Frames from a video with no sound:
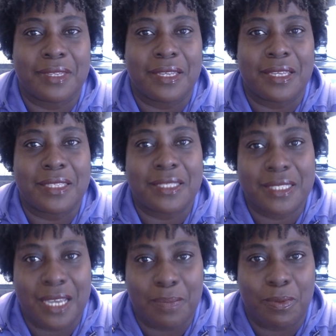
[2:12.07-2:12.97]

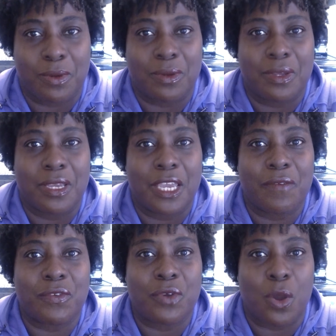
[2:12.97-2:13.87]
Simple
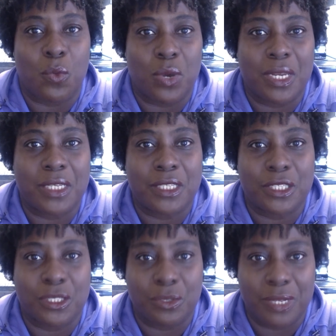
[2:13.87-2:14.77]
if you are willing to
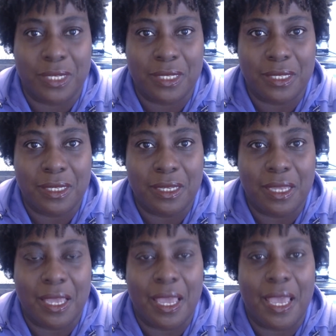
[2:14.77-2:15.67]
do it,
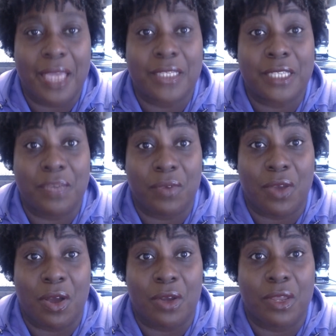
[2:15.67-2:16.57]
and
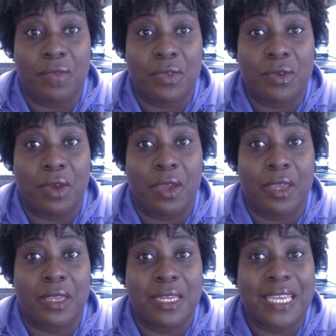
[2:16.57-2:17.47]
difficult if you
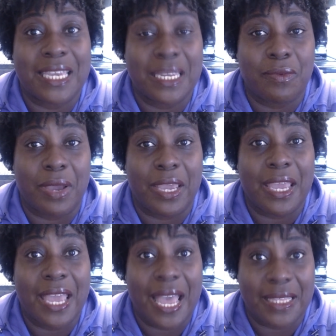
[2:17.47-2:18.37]
are in any way
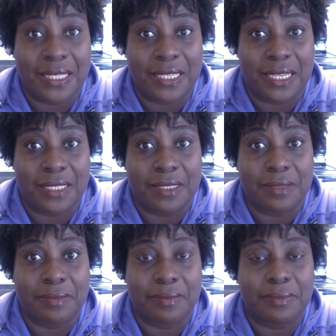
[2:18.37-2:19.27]
hesitant.
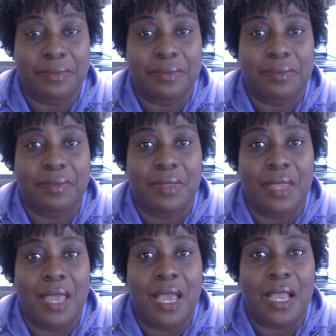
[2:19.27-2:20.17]

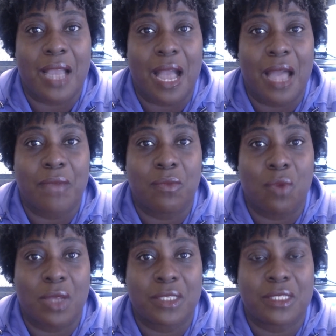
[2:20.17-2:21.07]
God
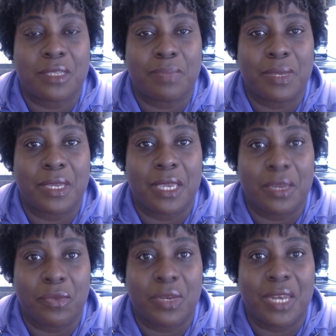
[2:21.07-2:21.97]
wants to be
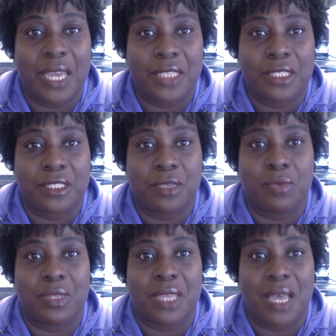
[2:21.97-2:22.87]
in relationship
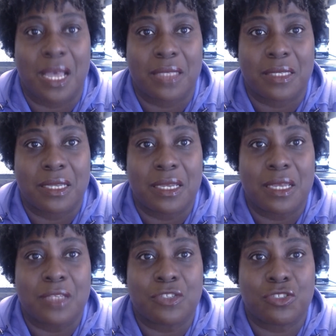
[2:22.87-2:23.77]
with us
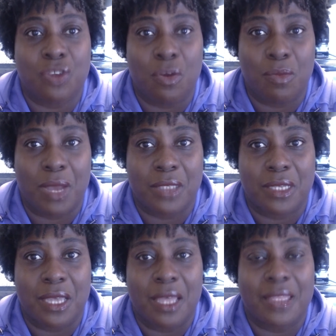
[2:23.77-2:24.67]
so much
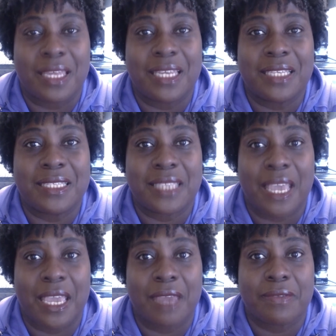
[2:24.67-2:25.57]
that He
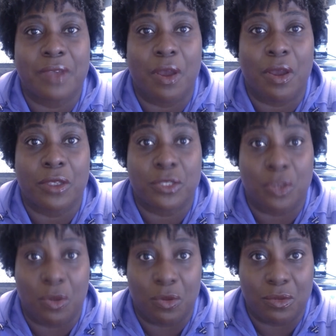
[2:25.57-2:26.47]
saves our
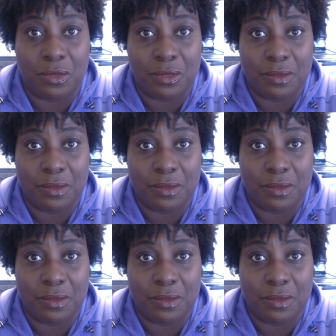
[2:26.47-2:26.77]
souls.